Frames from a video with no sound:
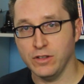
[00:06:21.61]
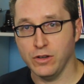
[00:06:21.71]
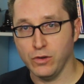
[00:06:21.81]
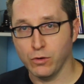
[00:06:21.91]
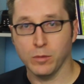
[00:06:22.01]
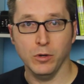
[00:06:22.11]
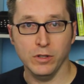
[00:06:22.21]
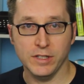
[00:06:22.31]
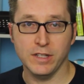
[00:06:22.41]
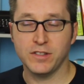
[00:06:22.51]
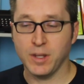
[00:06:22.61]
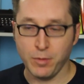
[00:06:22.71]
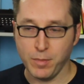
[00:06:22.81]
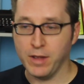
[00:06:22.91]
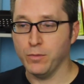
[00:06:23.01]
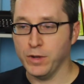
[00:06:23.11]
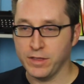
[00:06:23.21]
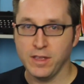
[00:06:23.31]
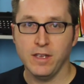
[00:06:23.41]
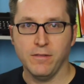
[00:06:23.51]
than normal and then supplement with